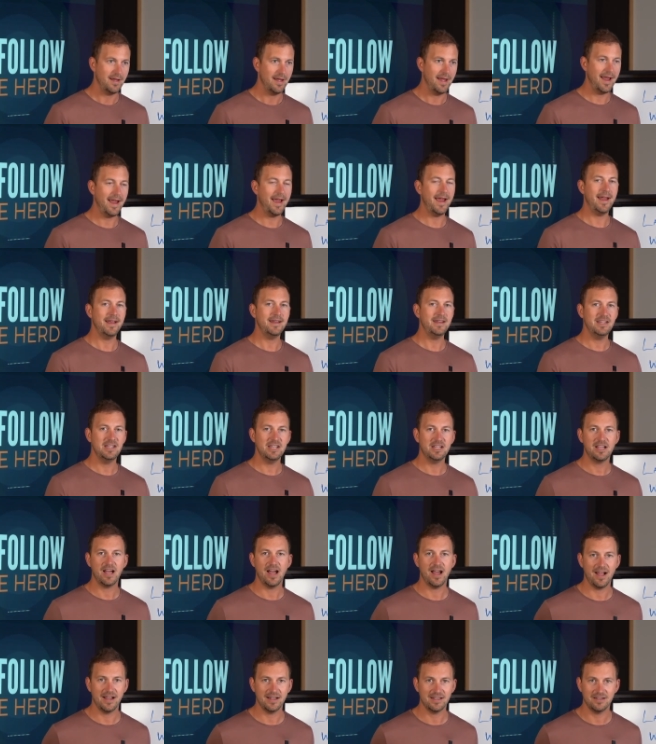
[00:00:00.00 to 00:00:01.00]
any
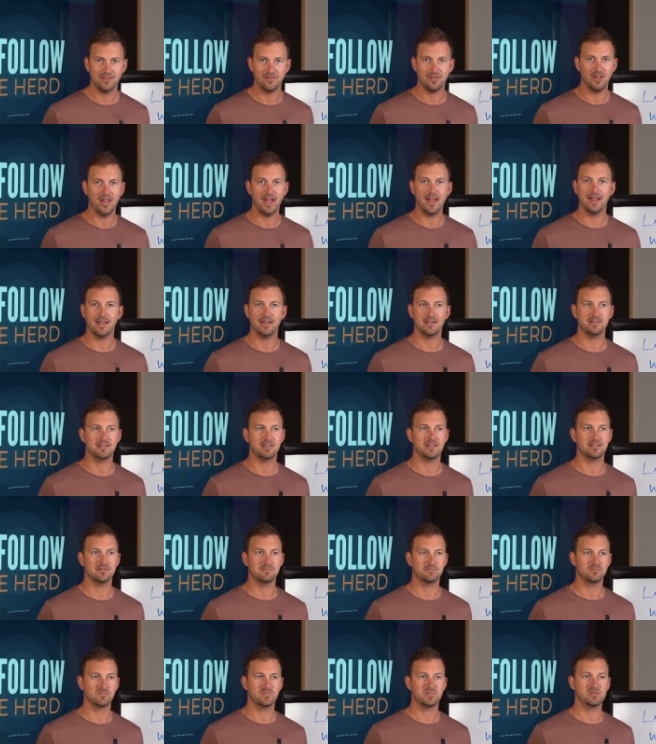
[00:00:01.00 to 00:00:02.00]
kind of land
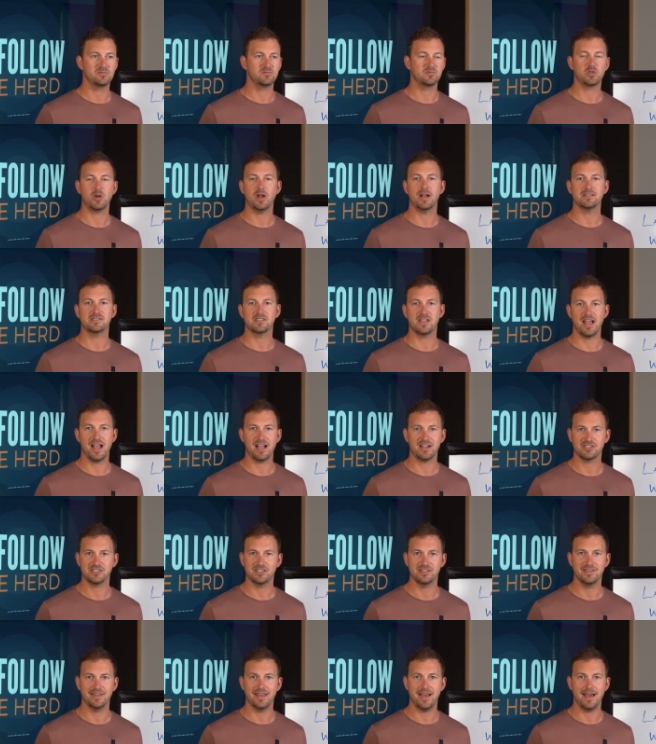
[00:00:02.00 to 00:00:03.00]

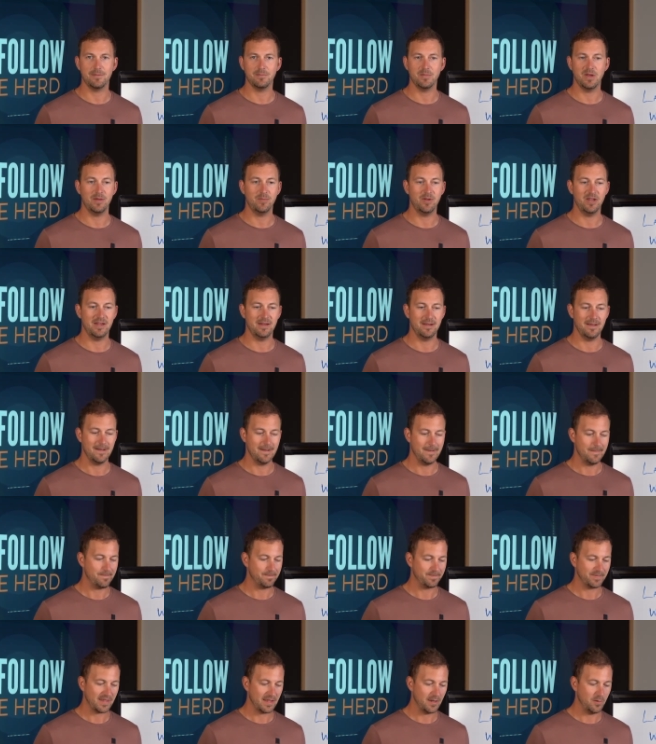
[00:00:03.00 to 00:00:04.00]
transaction that maybe
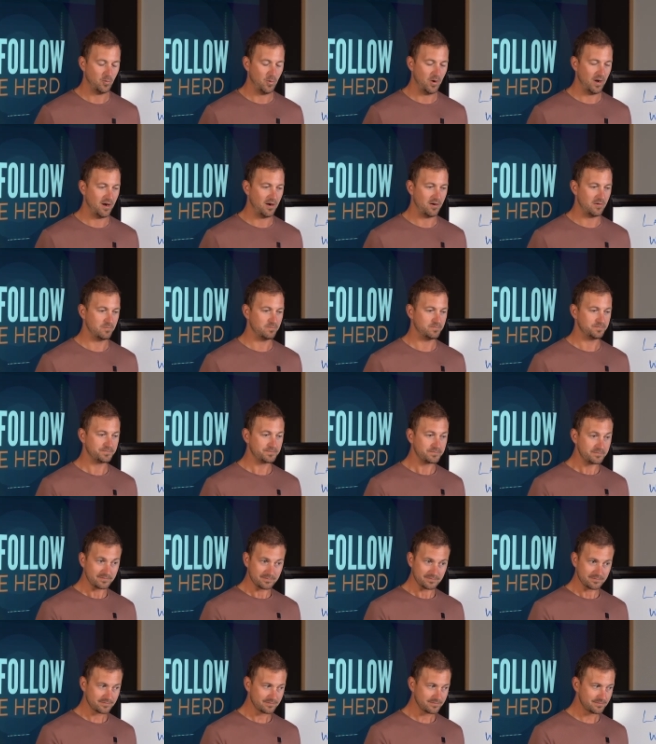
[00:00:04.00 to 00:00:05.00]
where
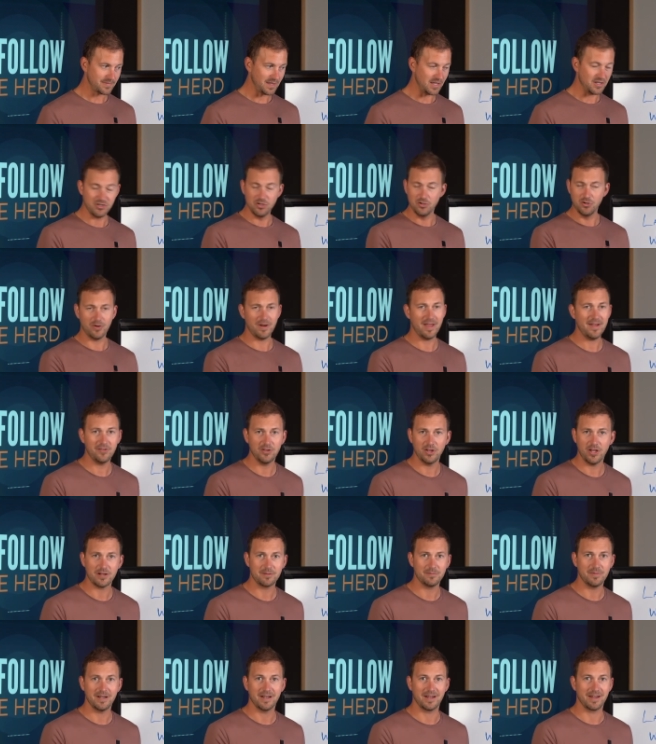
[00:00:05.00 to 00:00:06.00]
you don't have a lot
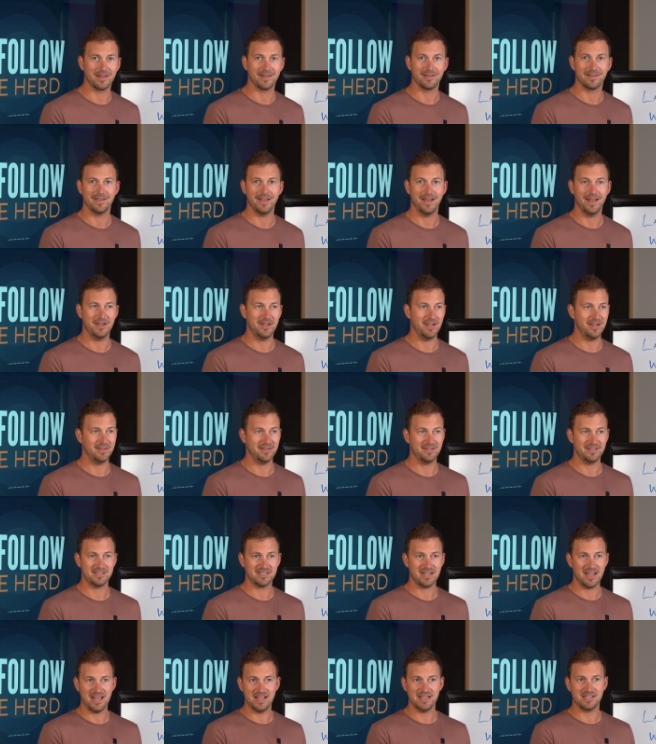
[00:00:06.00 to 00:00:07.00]
of money. And in this
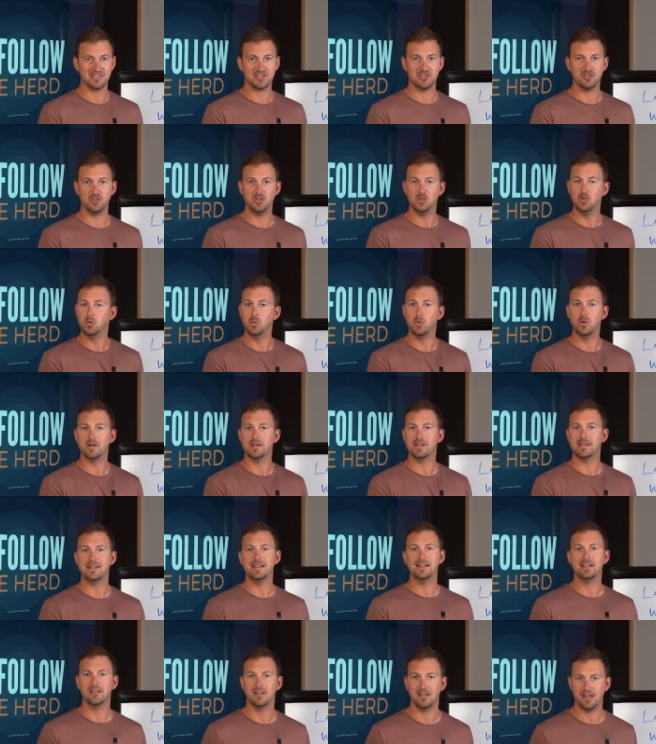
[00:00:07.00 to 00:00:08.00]
case, you wouldn't
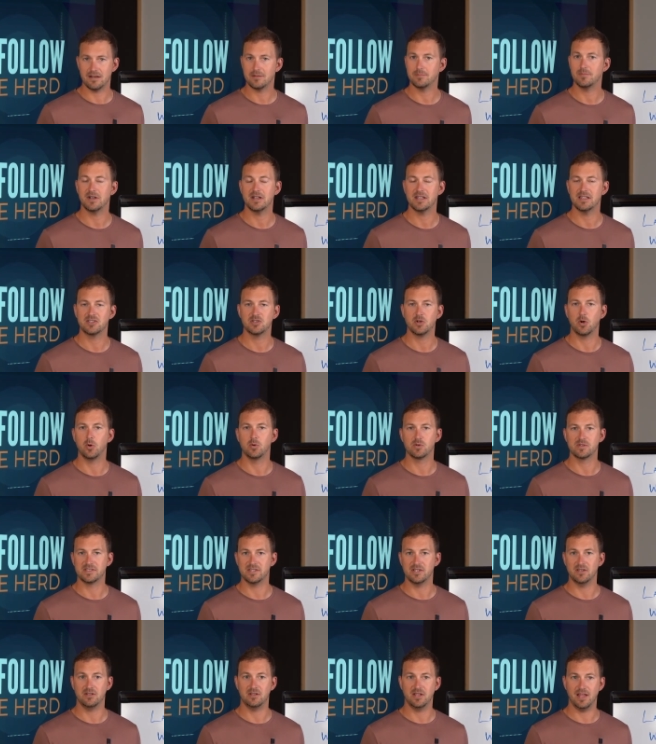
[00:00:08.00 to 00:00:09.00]
need a lot of money to
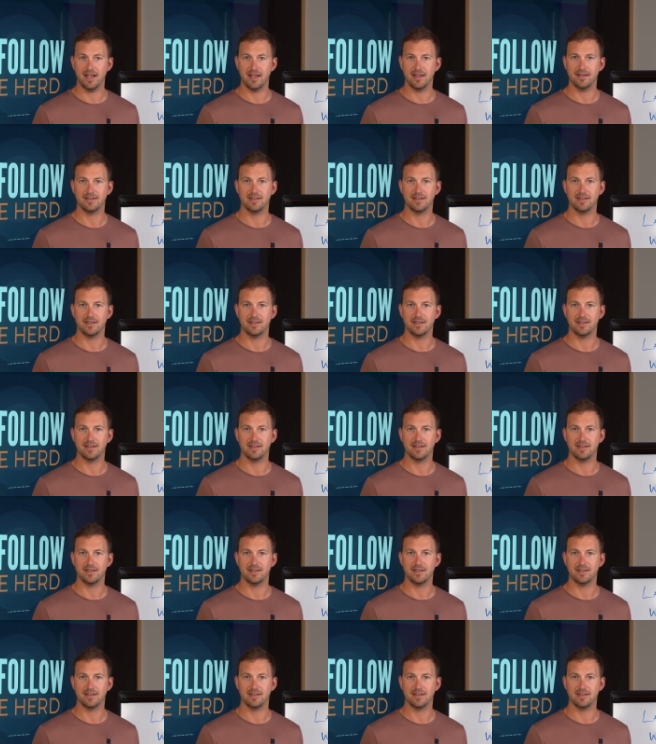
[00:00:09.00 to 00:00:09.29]
wholesale land.